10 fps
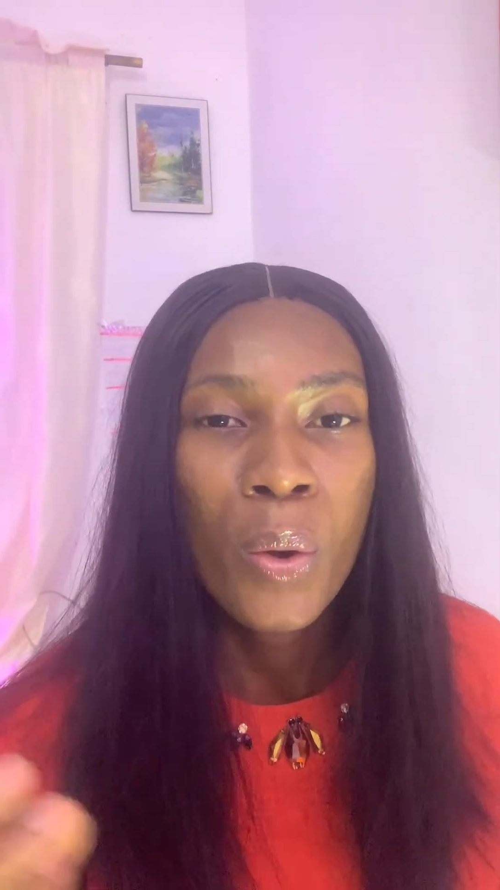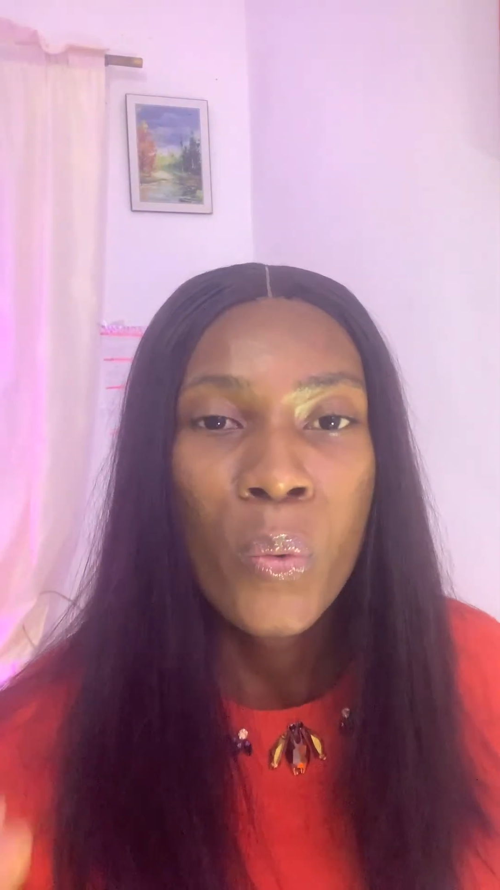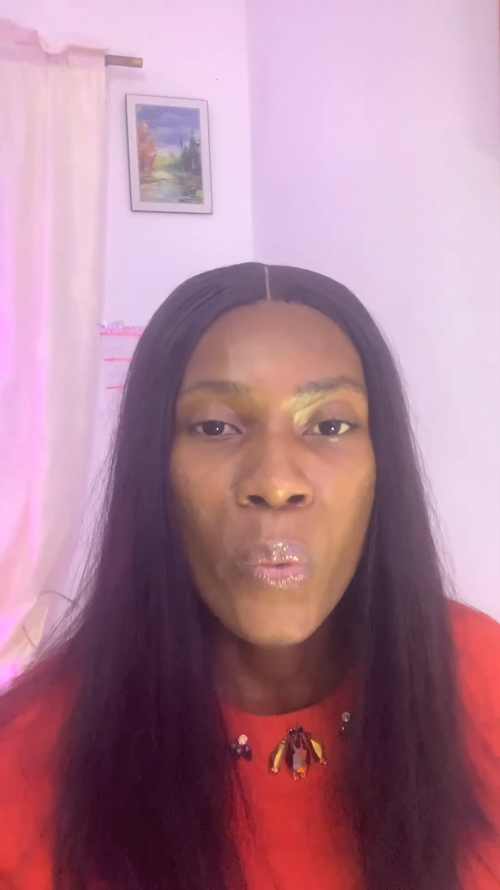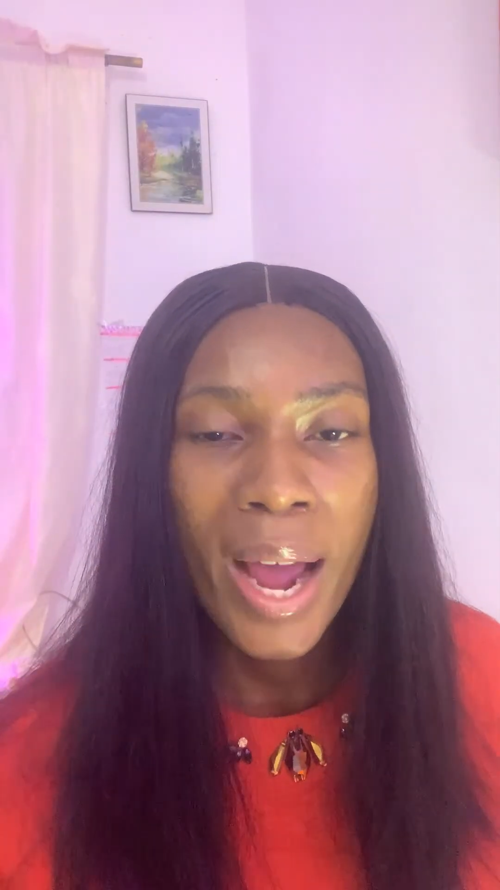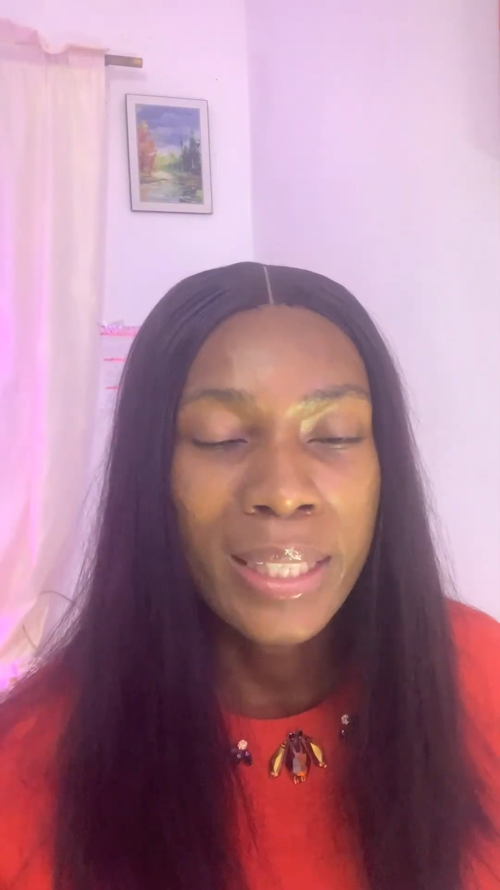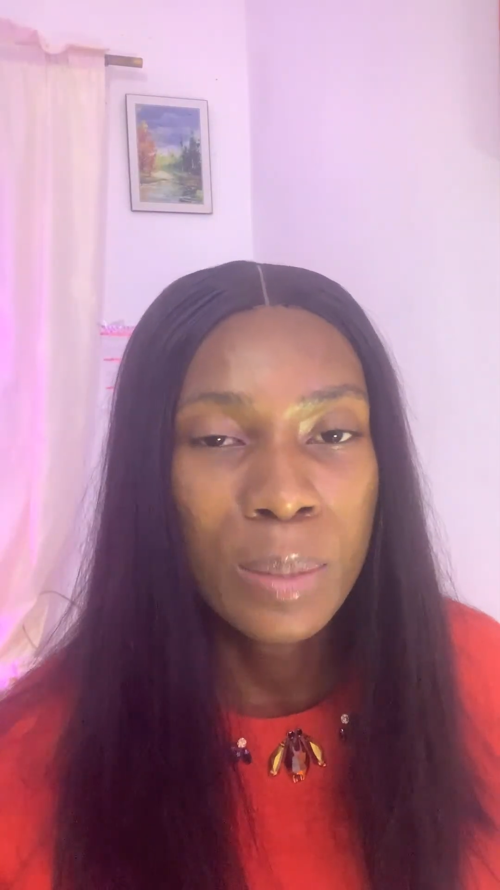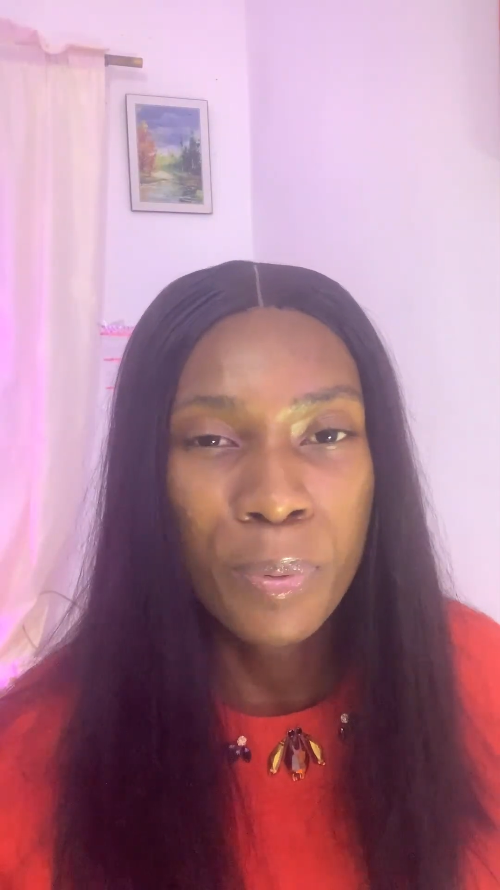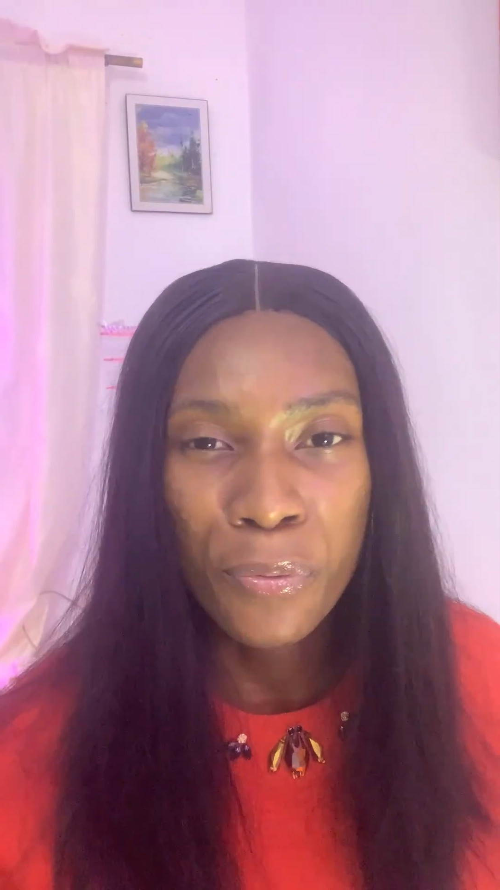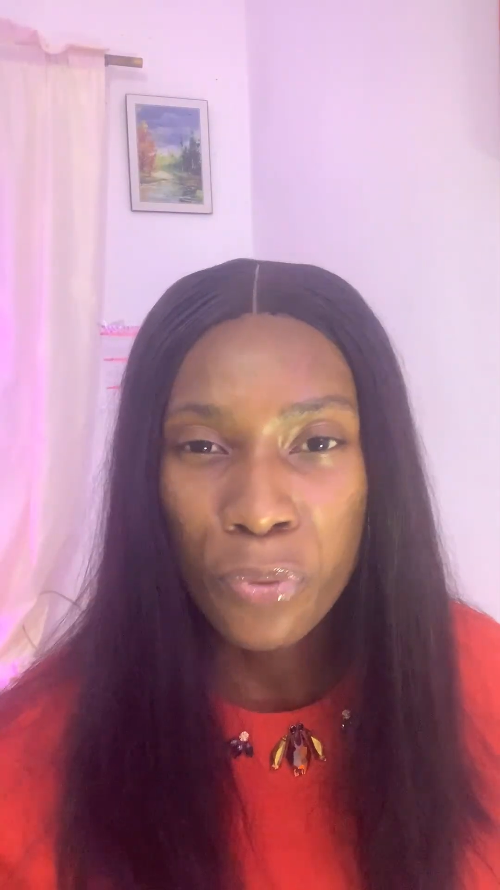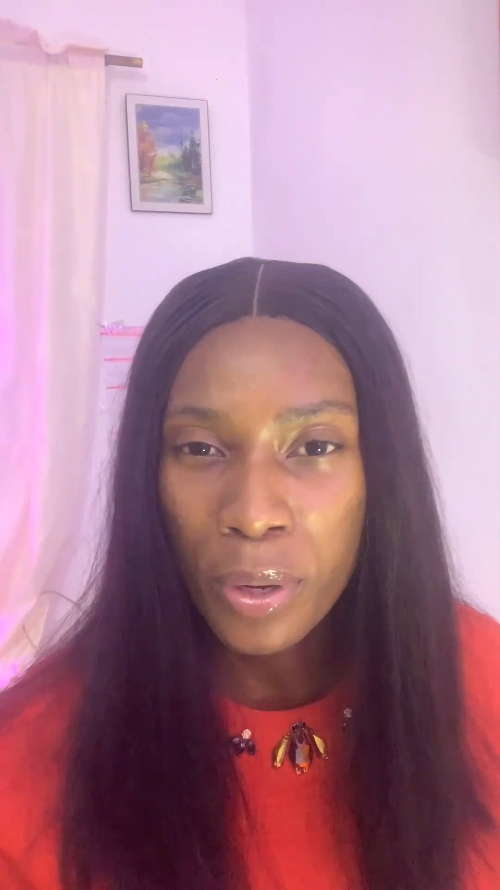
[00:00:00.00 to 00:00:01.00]
right
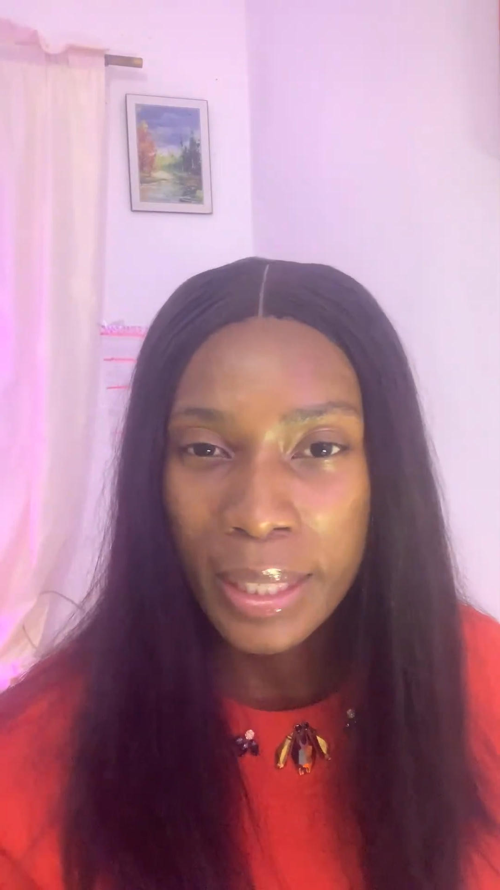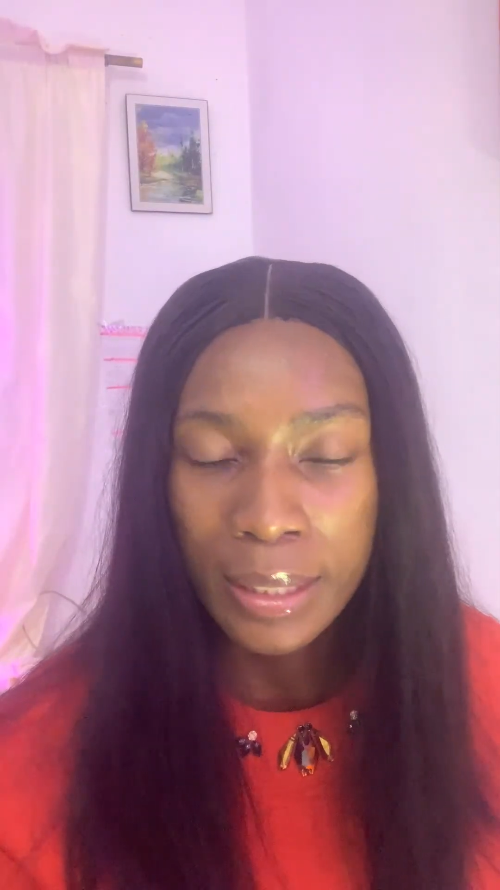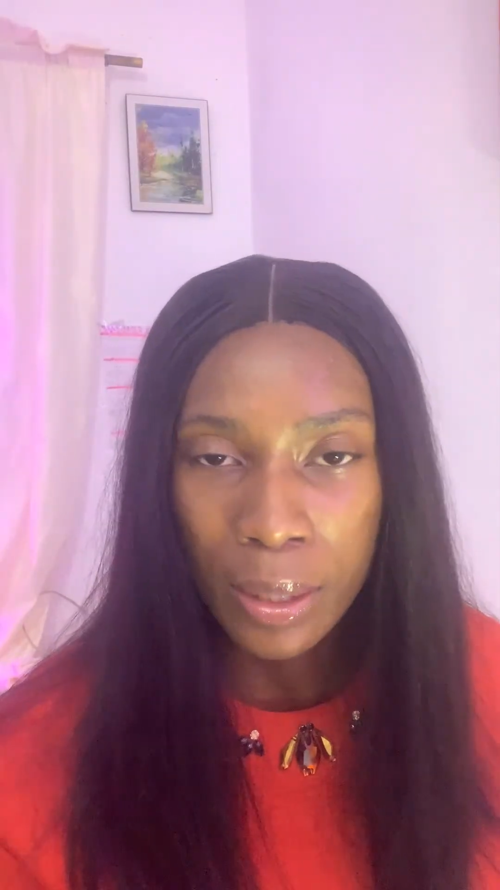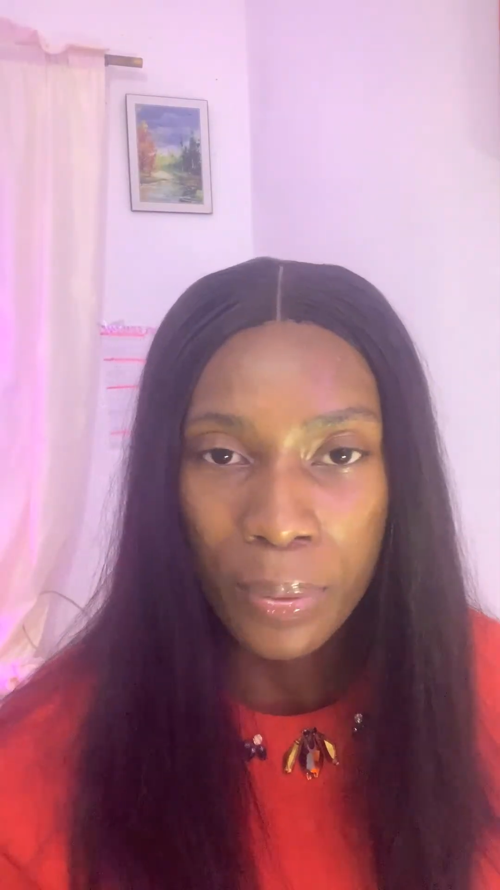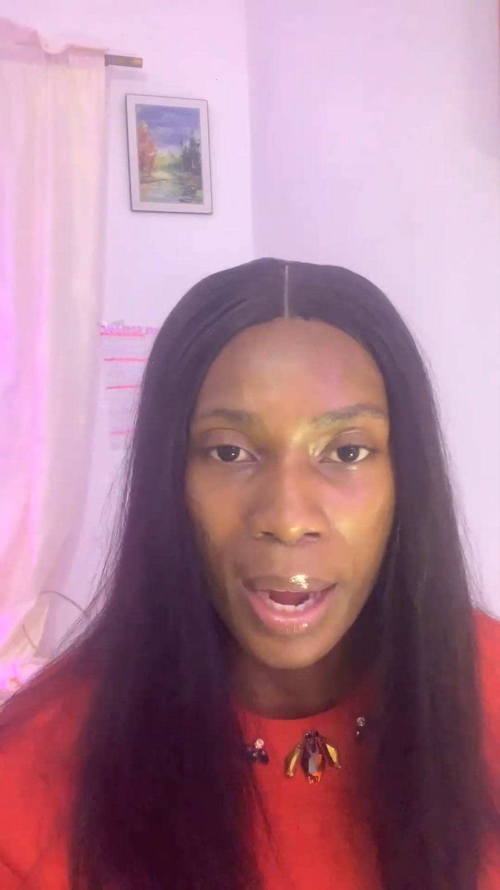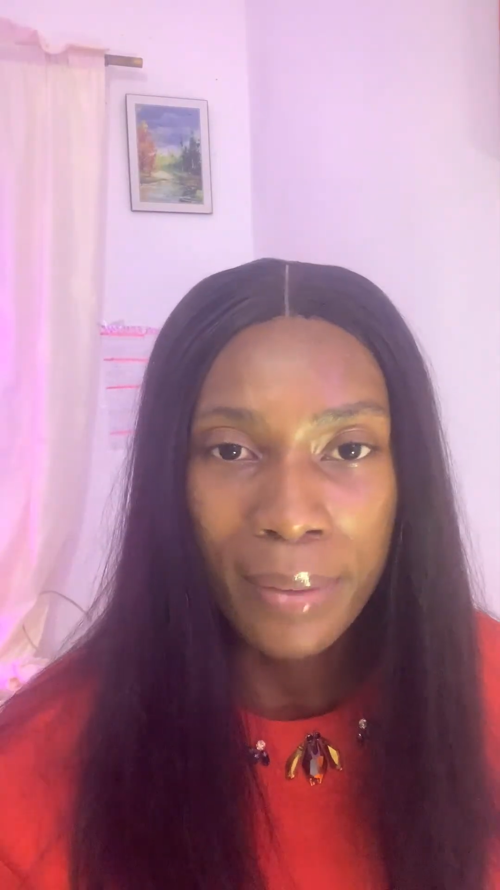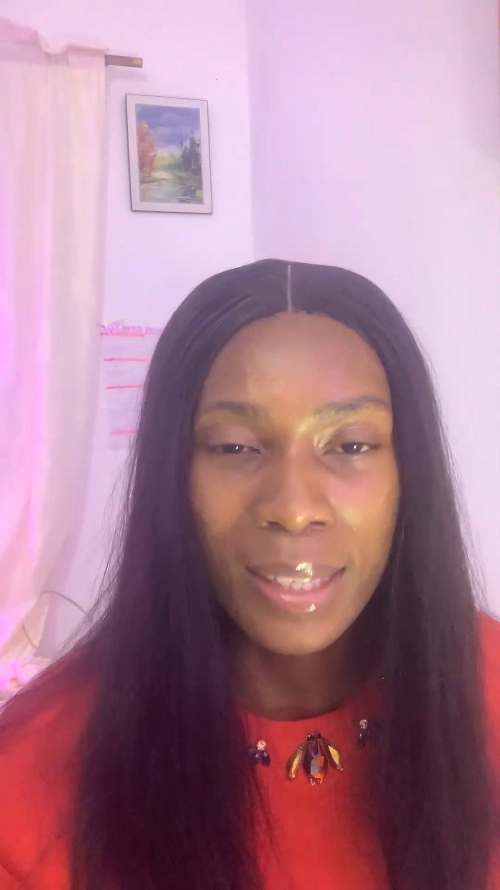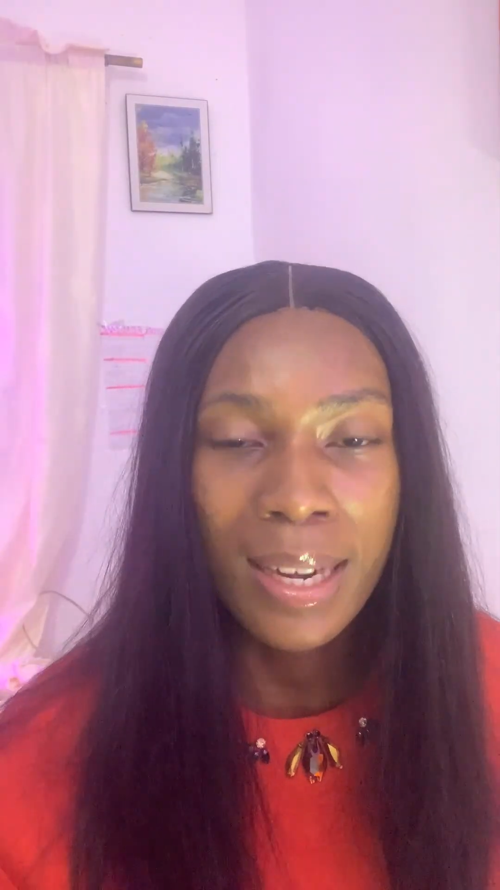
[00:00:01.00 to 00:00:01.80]
before it arrives.